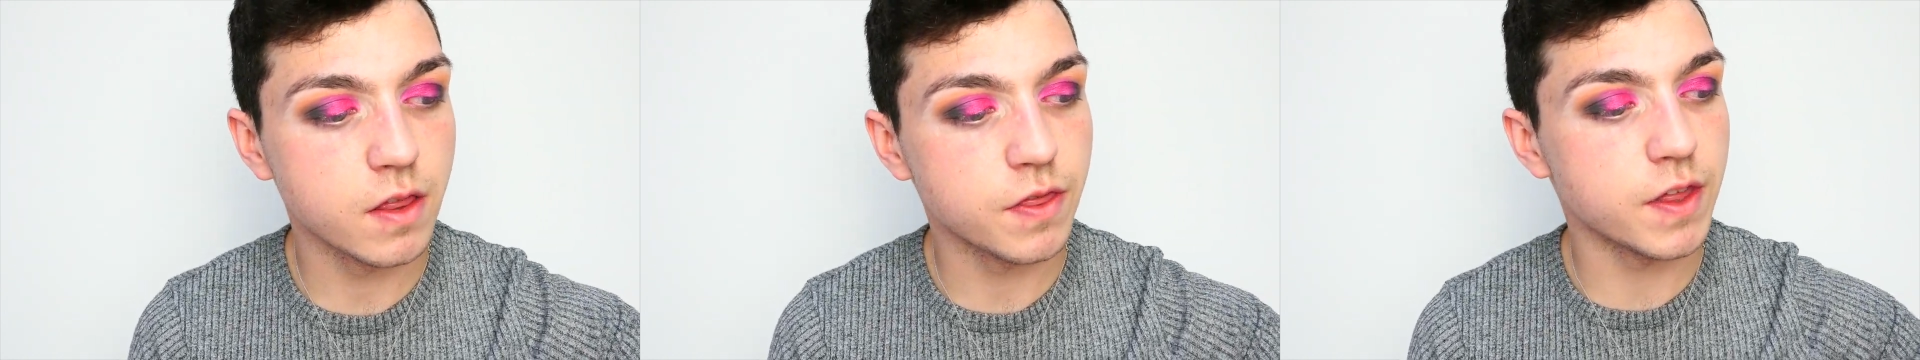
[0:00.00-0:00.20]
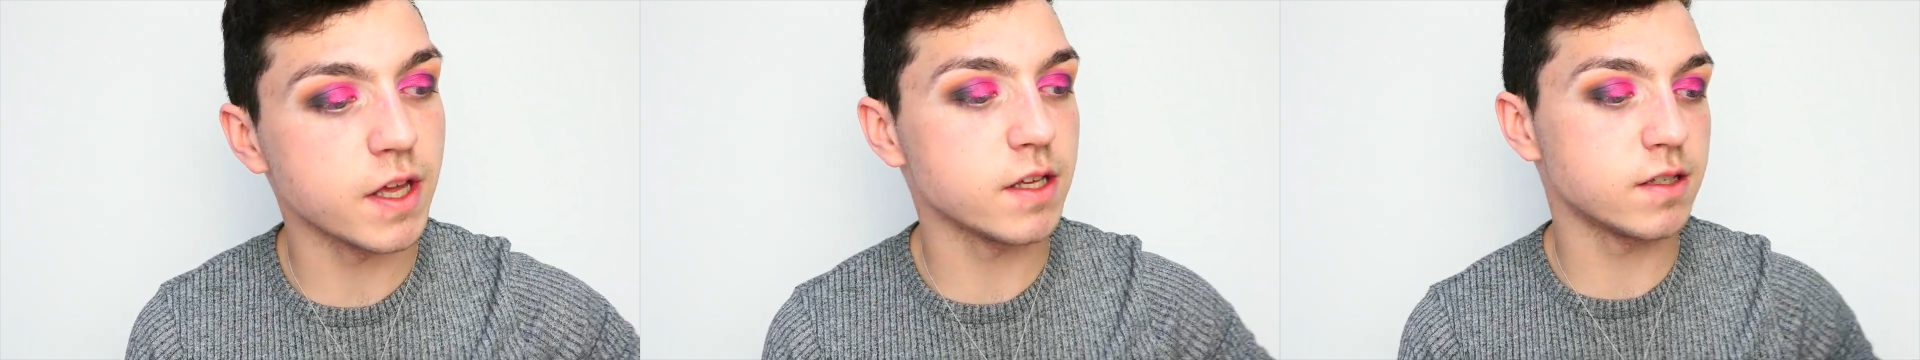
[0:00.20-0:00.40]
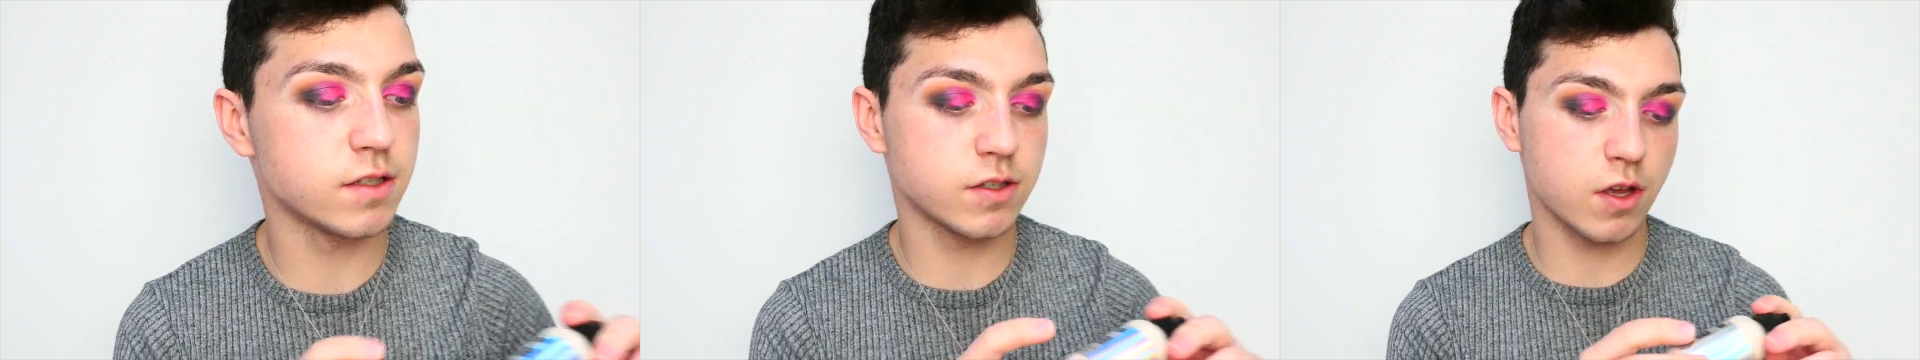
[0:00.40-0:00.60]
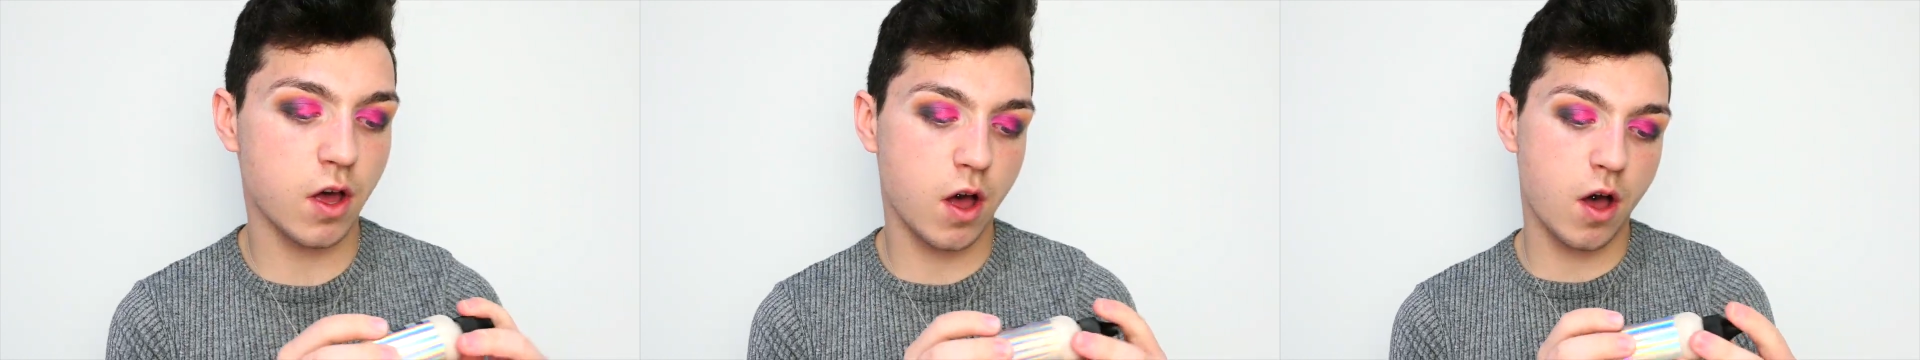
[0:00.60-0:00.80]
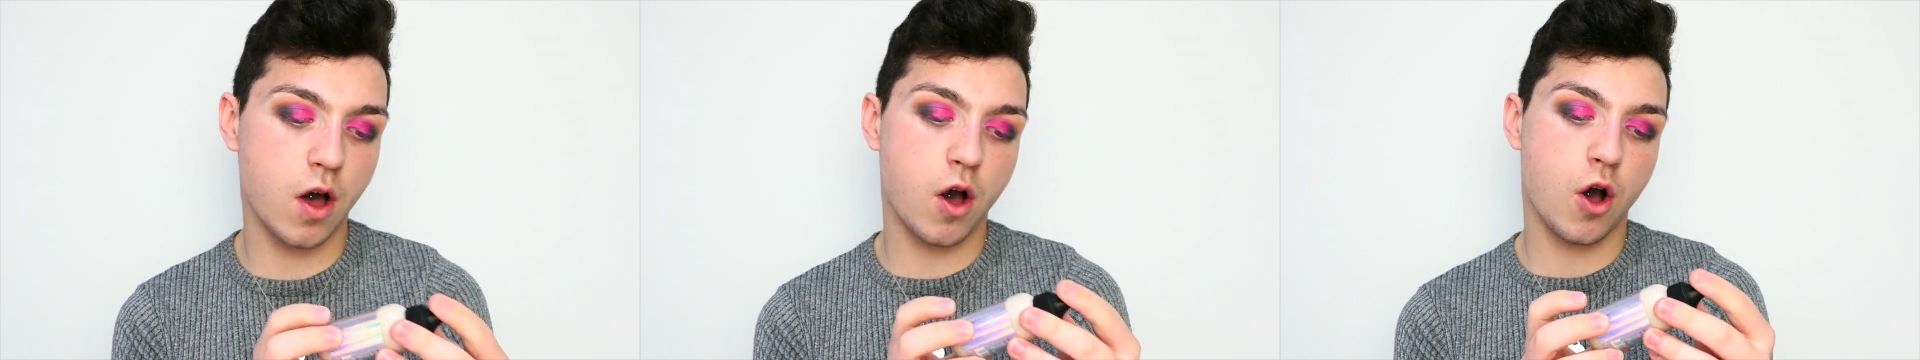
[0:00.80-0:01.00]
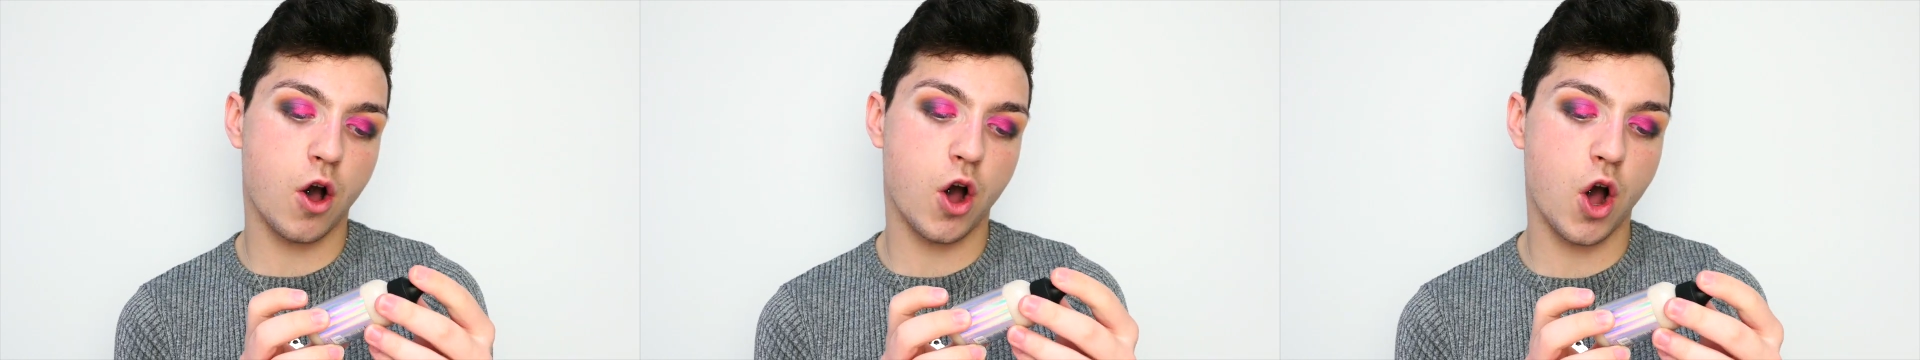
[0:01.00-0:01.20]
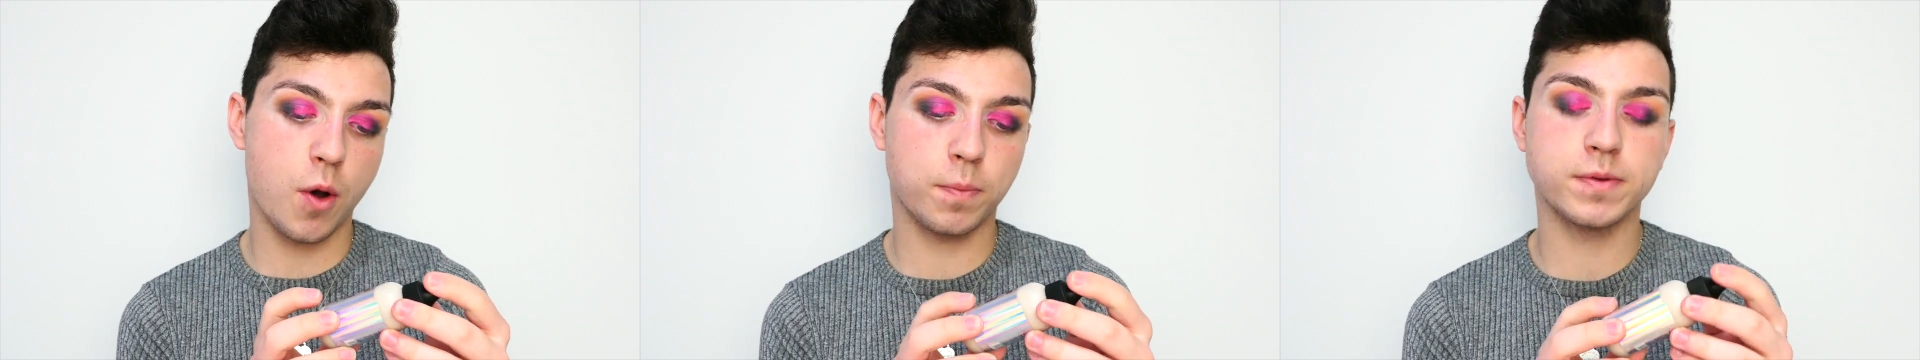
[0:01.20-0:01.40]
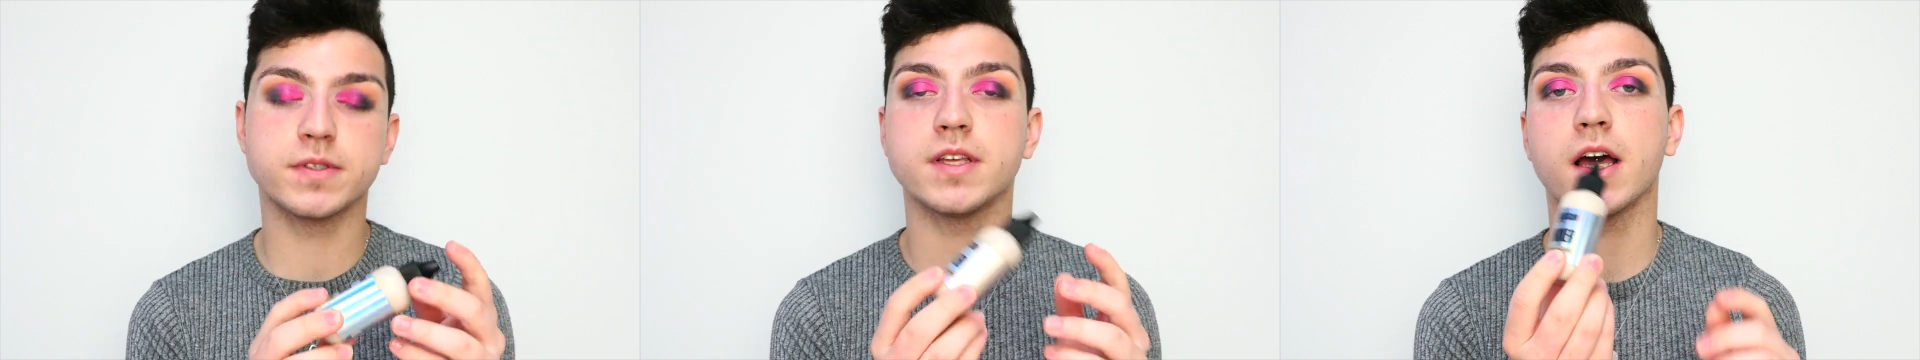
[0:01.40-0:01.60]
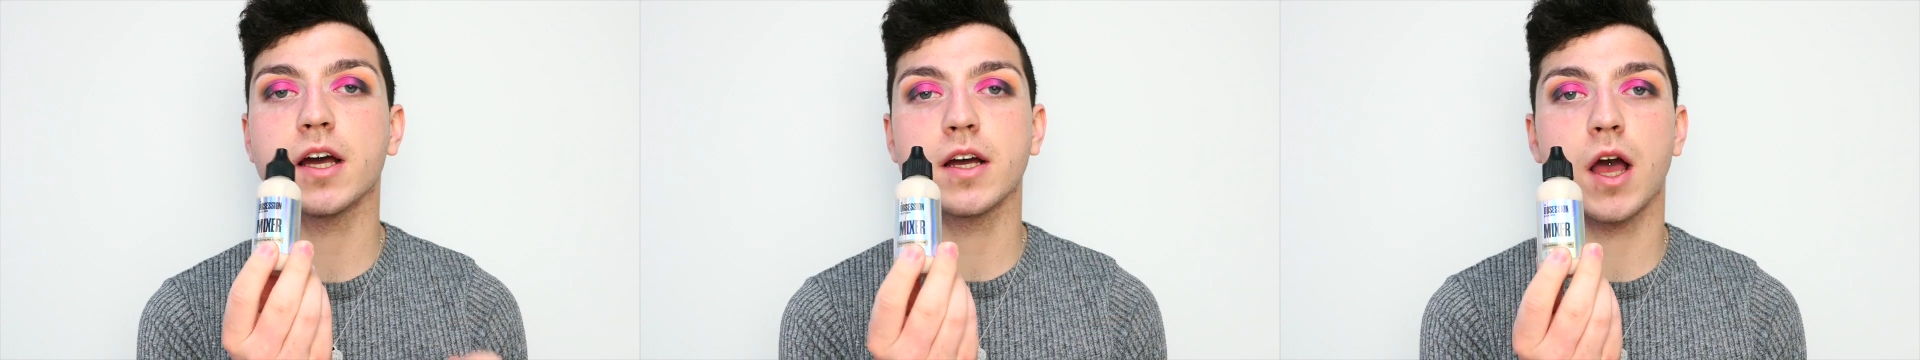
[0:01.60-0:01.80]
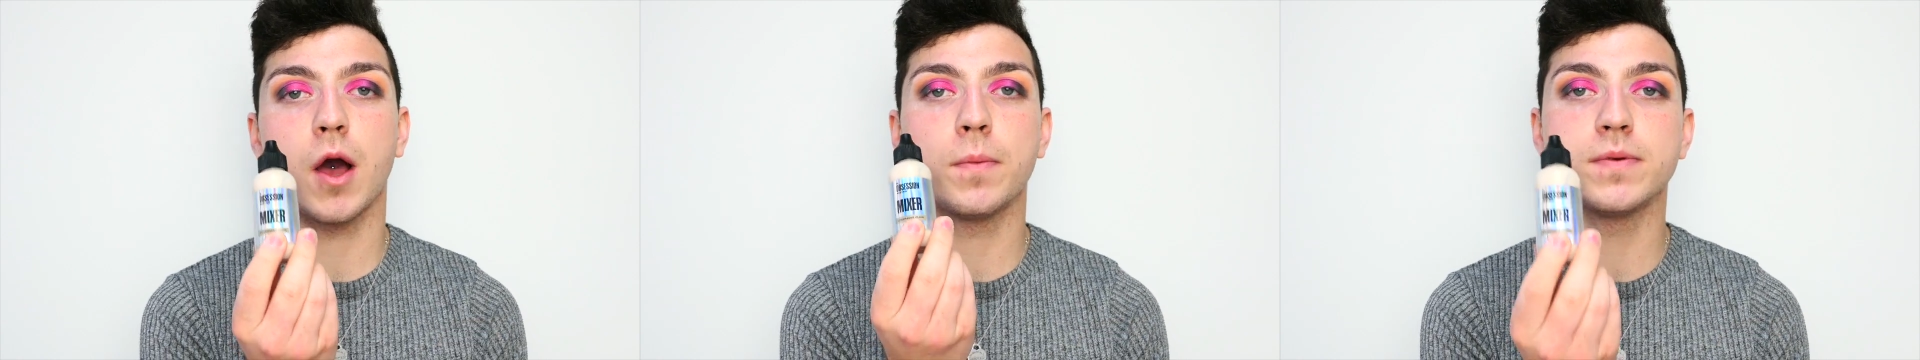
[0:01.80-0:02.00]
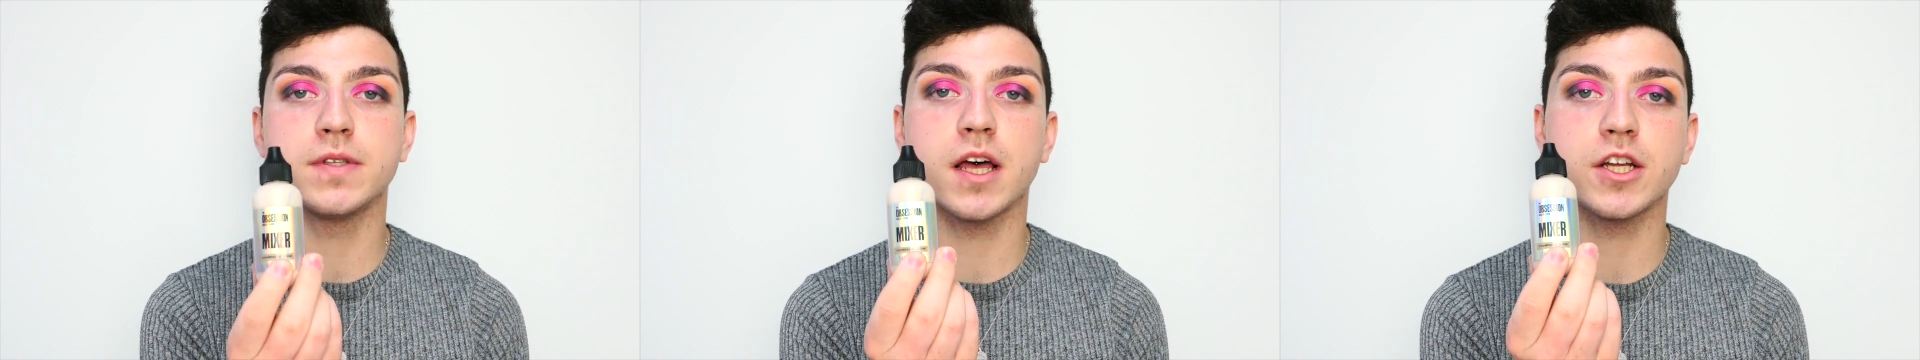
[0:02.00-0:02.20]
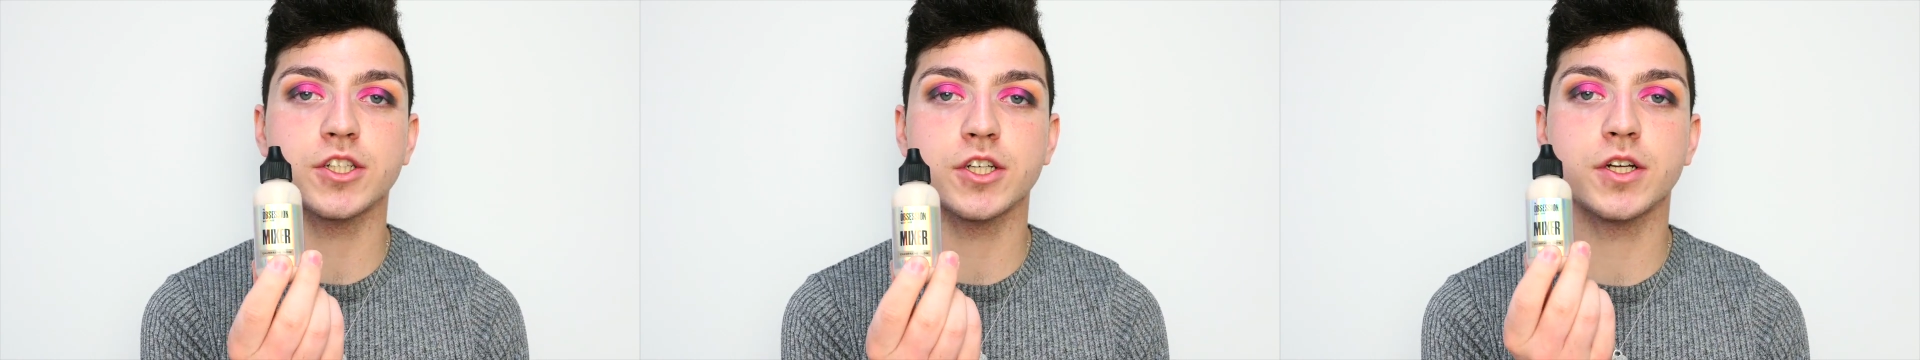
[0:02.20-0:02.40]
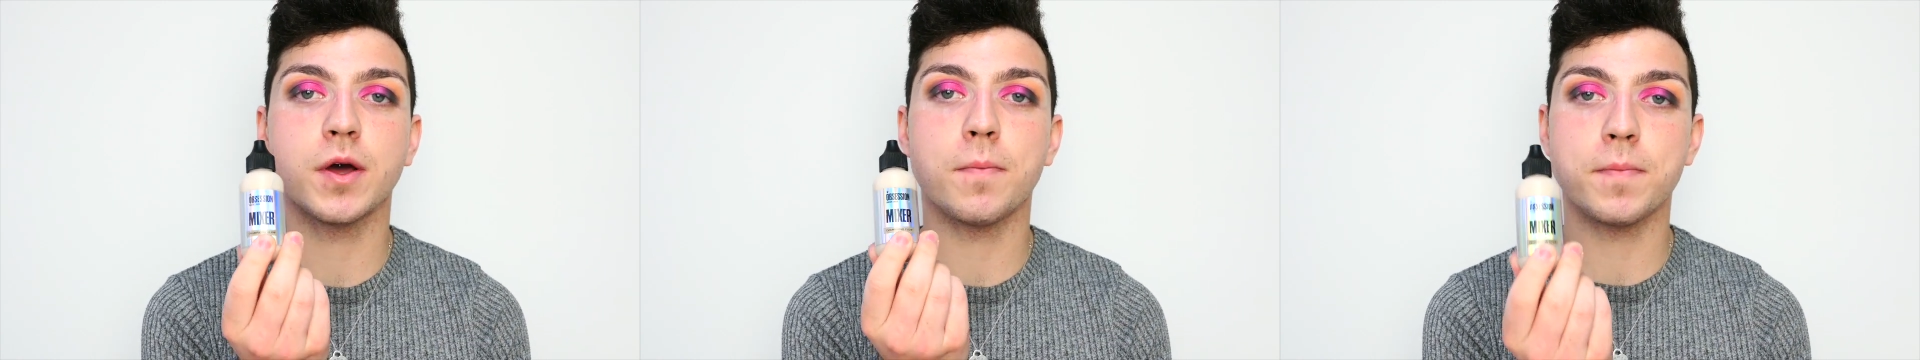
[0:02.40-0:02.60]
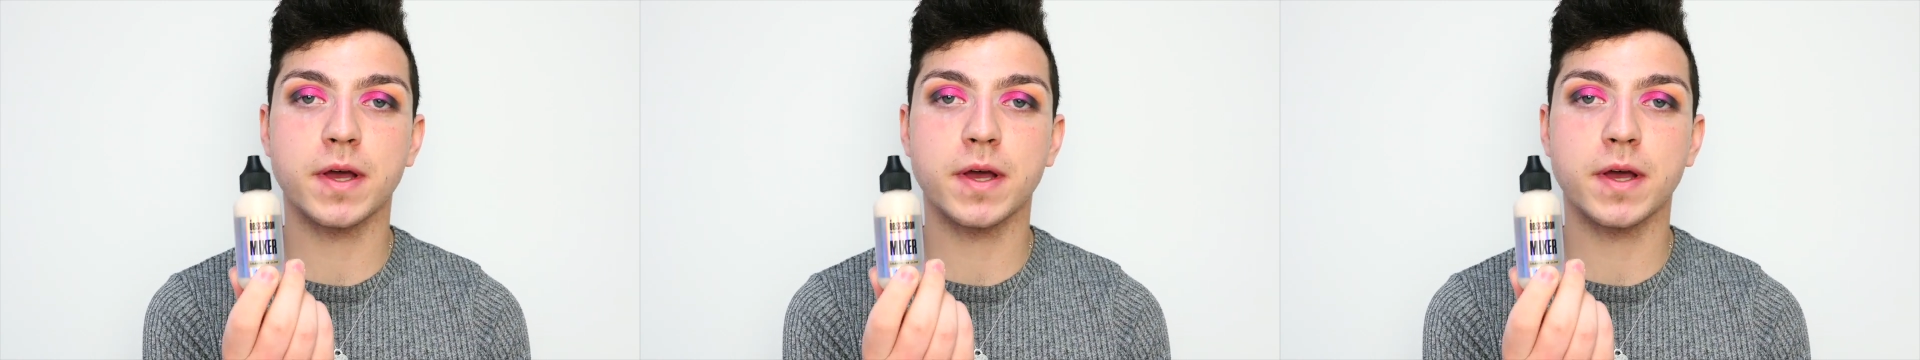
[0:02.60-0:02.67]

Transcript: this Obsession